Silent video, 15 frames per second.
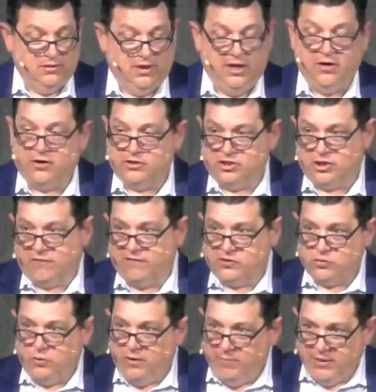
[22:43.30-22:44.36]
In our
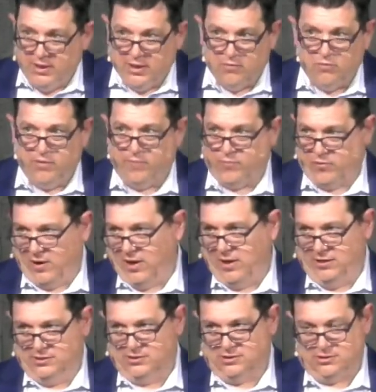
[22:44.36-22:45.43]
service, we begin with
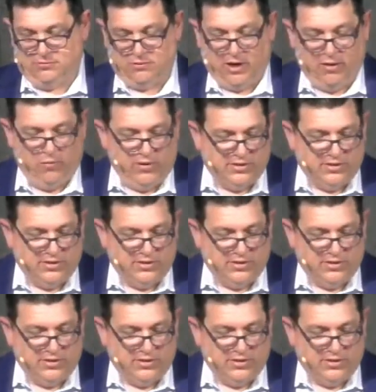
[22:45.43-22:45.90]
praise, right?